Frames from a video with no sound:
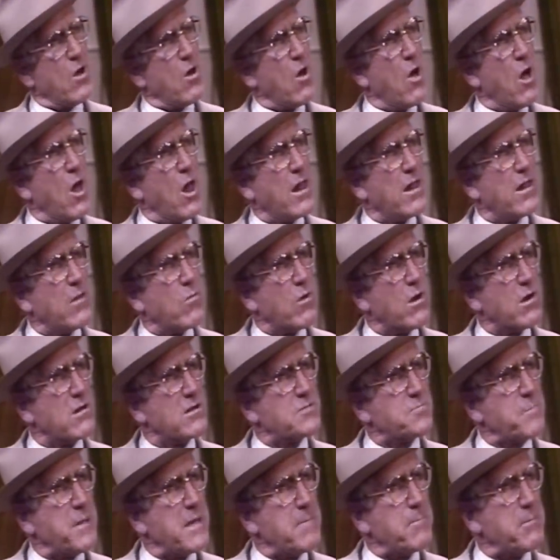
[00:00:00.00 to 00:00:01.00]
all the
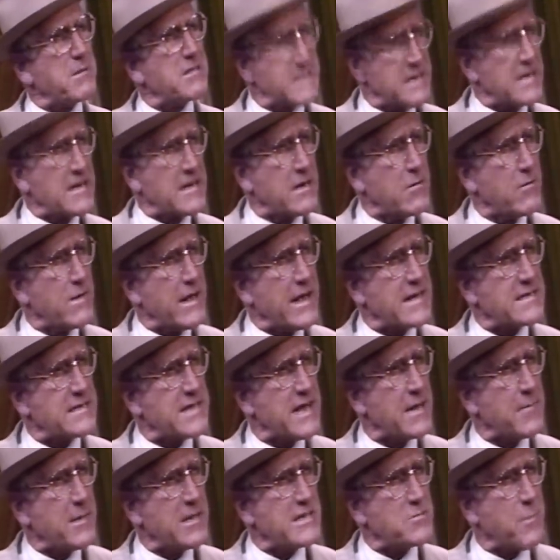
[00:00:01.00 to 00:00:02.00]
world's peoples, including its
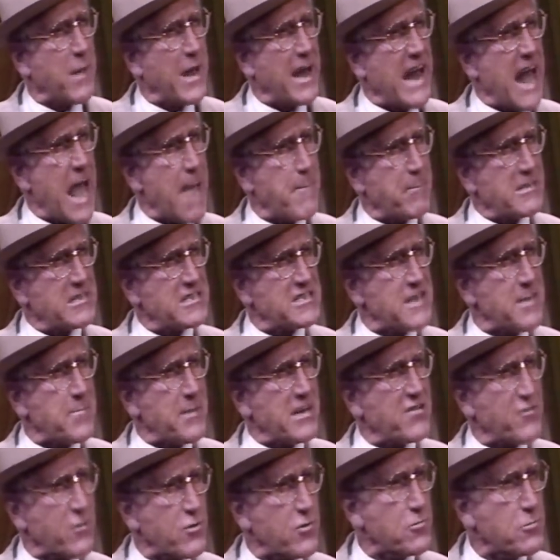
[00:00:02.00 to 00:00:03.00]
enemies? Well, it happens to
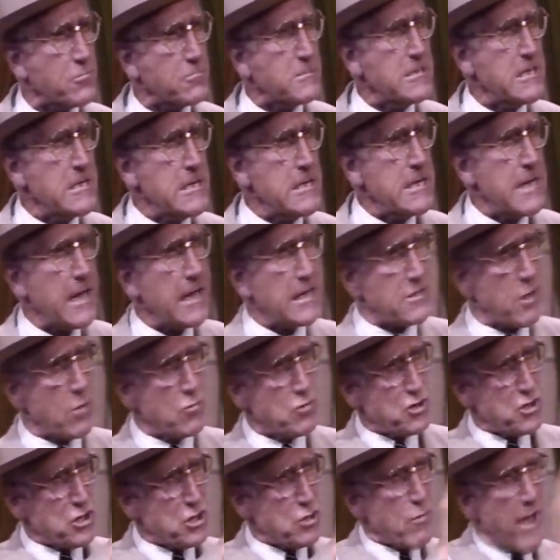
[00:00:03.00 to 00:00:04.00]
be true. And
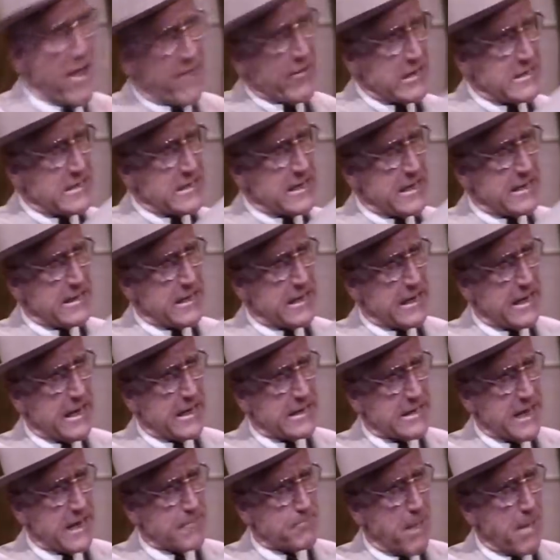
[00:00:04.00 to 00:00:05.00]
don't you ever say anything
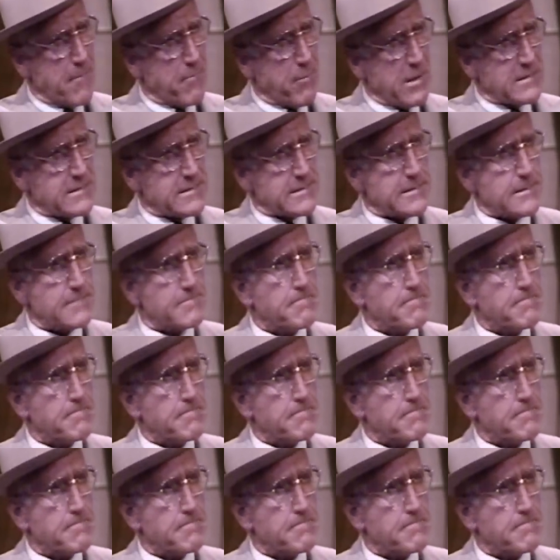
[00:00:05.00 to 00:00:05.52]
like that in my presence.